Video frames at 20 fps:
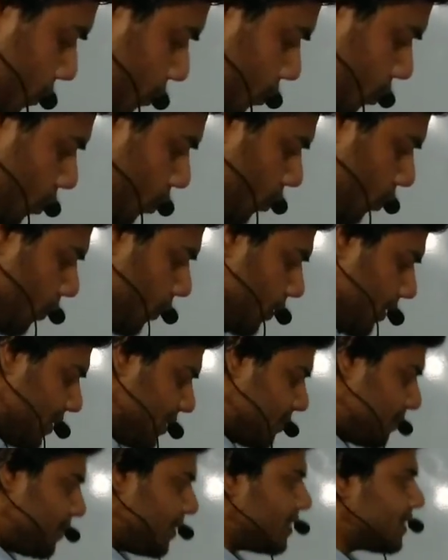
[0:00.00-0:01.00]
you know,
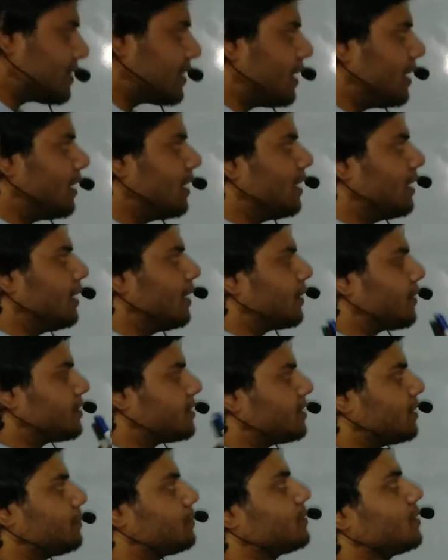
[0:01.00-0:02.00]
this B cell
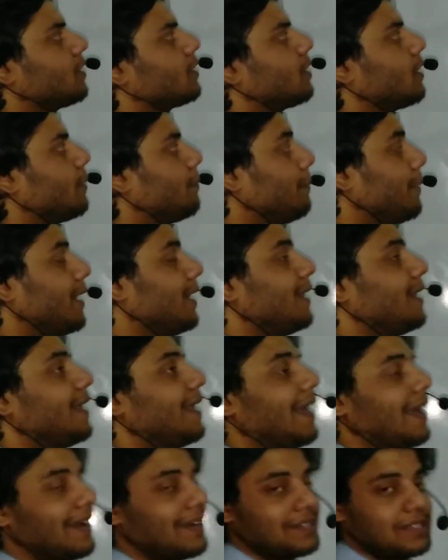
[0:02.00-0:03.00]
receptor
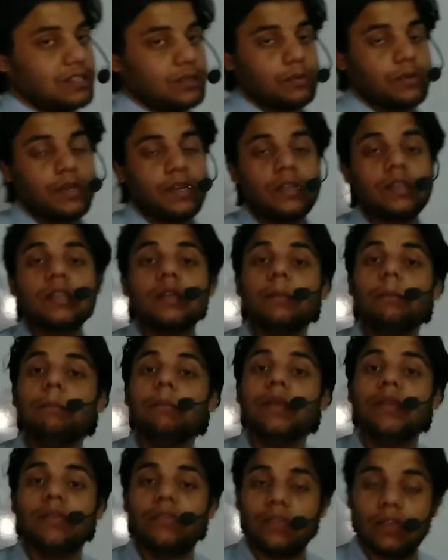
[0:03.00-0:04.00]
mainly activate the
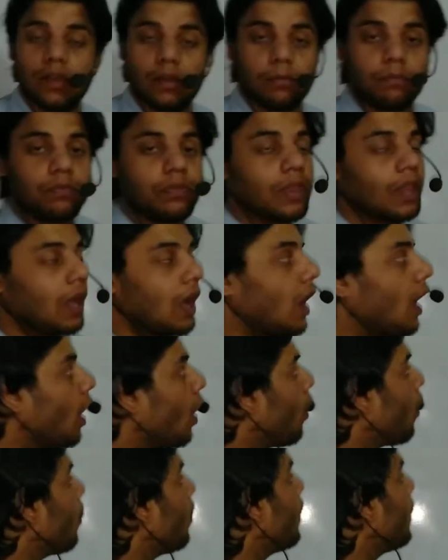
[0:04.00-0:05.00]
B cell.
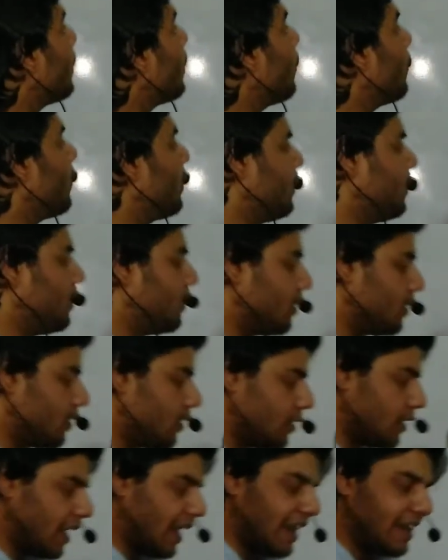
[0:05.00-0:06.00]
How? When
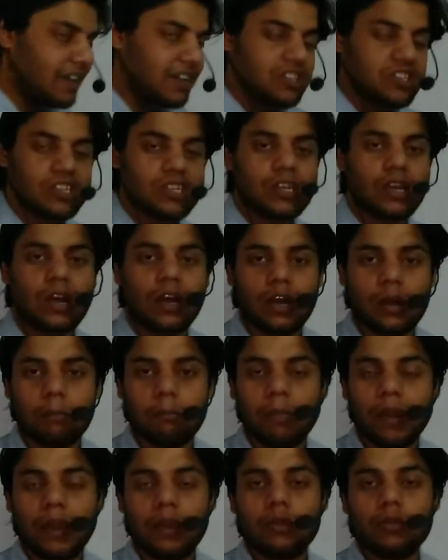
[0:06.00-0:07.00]
the antigen are
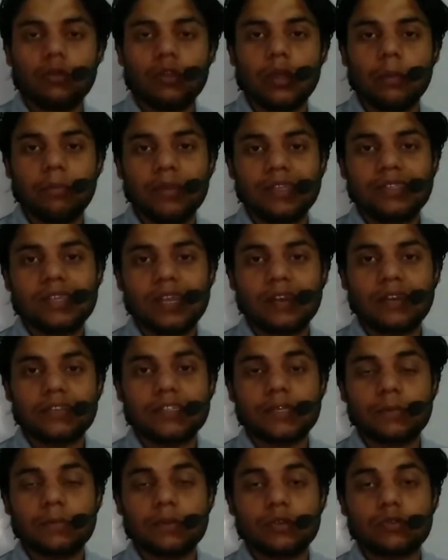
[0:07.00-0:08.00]
bind to the B cell
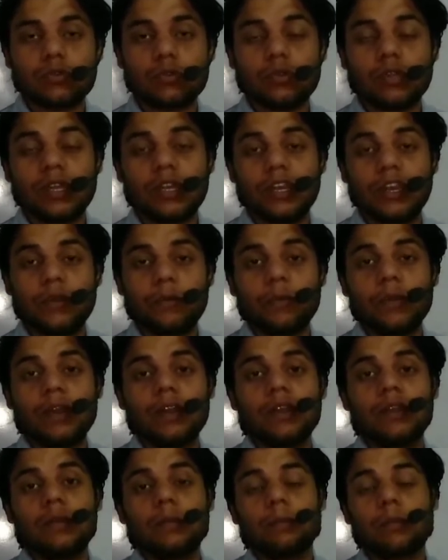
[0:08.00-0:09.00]
receptor, so then it
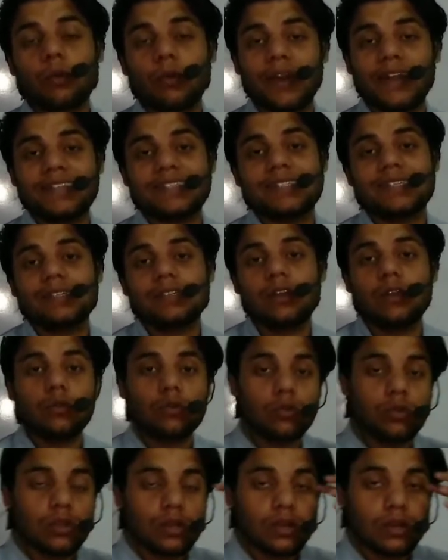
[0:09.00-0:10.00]
will provide signal
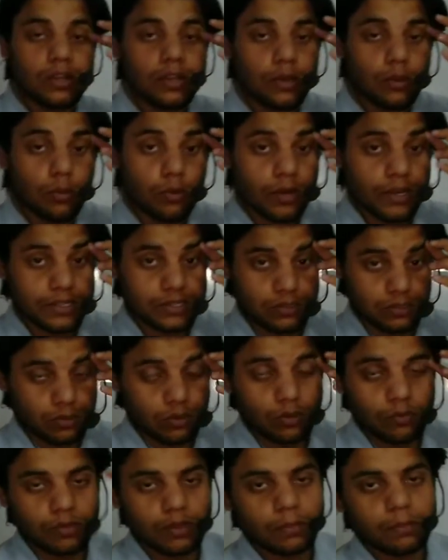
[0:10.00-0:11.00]
to the nucleus
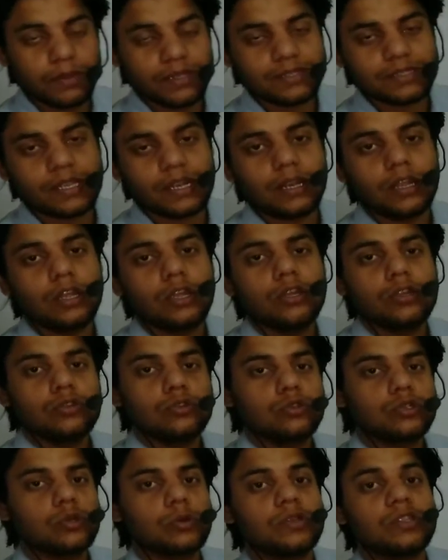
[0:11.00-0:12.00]
of the B cell,
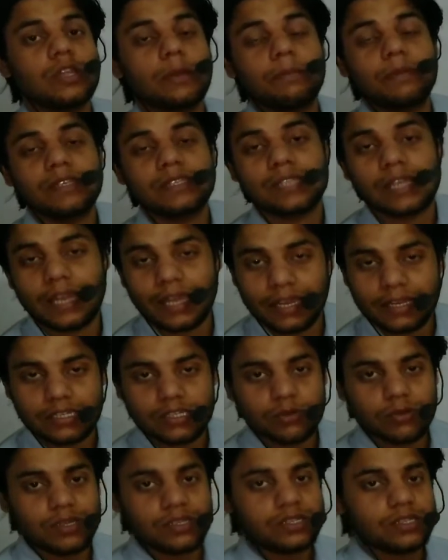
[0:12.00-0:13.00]
due to which the B cell
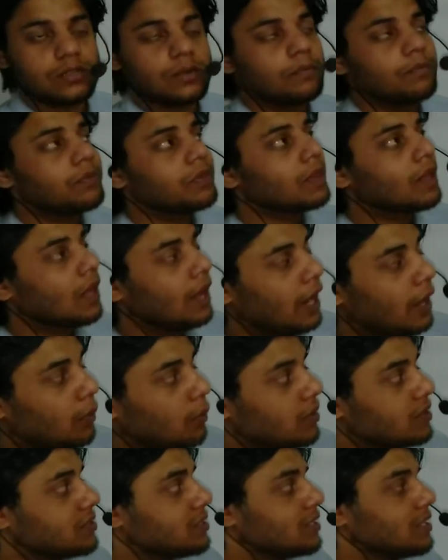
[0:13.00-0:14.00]
activated. And
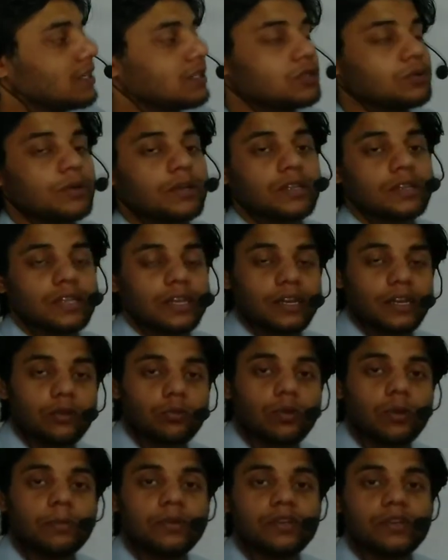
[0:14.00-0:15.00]
once it activated, then it
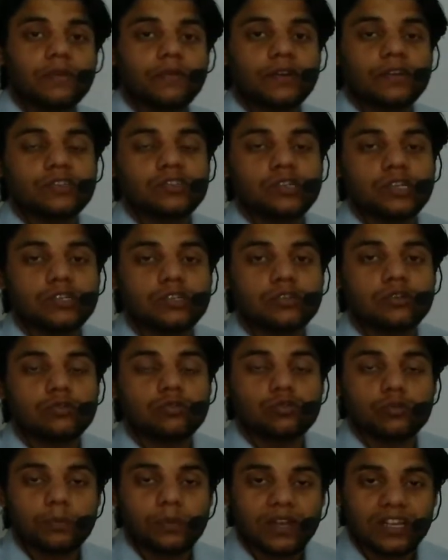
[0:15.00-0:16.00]
will be differentiated
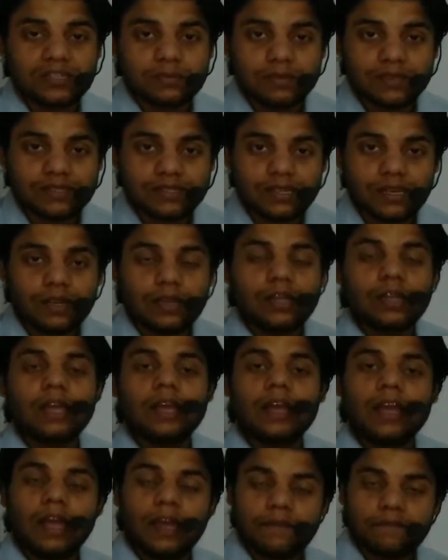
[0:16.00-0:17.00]
into plasma cell,
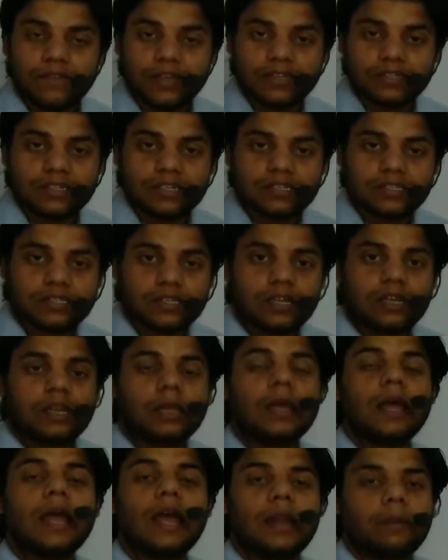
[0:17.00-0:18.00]
effector cell,
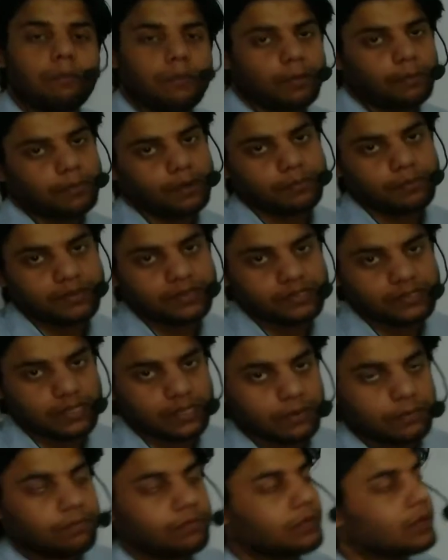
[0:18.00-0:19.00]
and memory B cell.
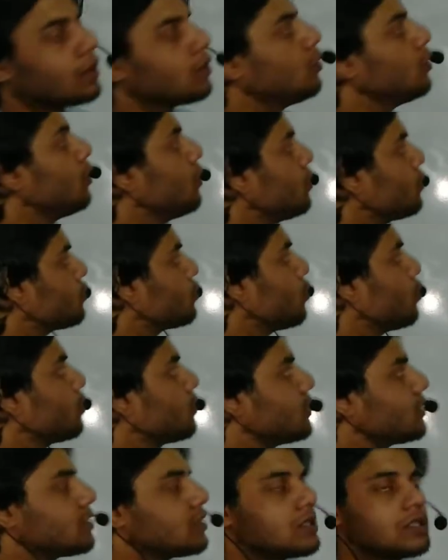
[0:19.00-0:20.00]
So
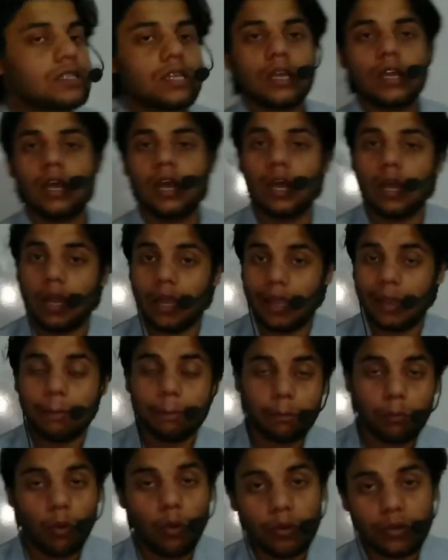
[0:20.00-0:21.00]
this is
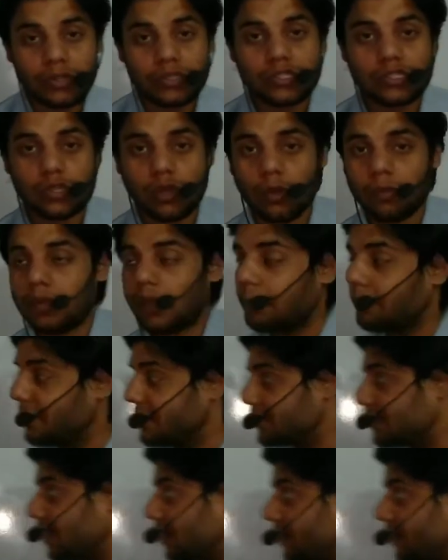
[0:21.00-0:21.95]
importance of the B cell